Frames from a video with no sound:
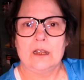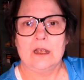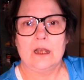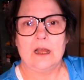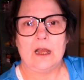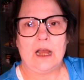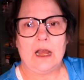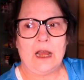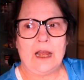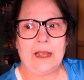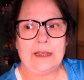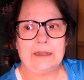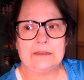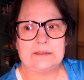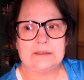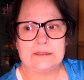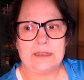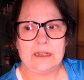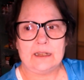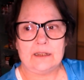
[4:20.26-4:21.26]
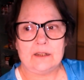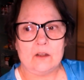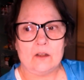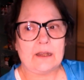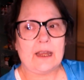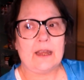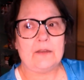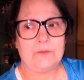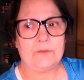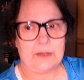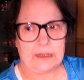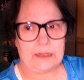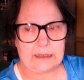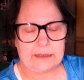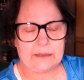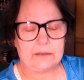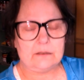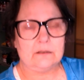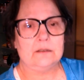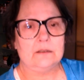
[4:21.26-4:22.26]
I said, okay,
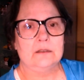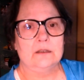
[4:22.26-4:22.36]
fine.